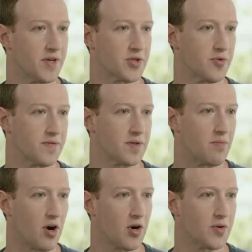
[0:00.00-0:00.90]
History of
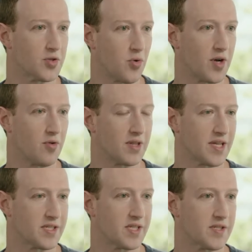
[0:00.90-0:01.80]
Tomorrow, and 21
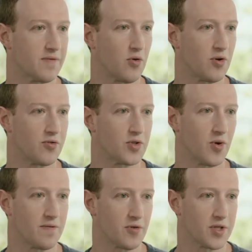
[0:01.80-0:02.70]
Lessons for the
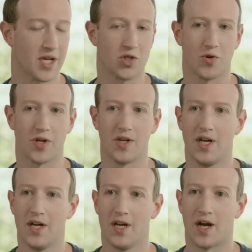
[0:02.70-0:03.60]
21st Century,
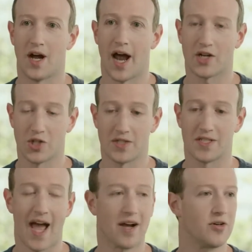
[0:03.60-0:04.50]
actually
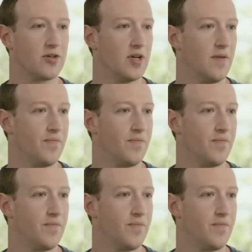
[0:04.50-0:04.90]
tackle